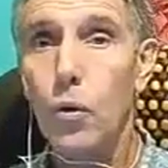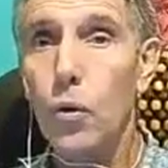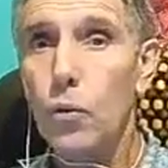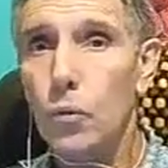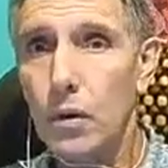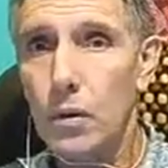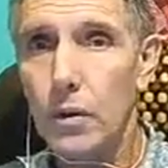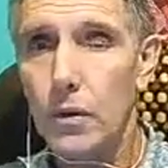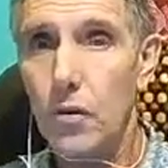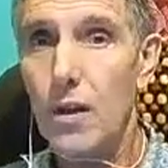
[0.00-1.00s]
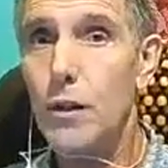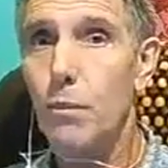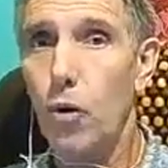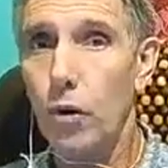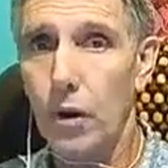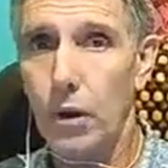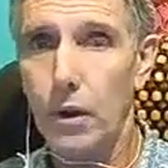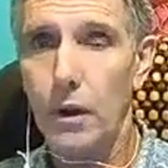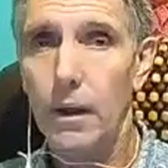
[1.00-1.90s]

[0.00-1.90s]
GLUT transporter.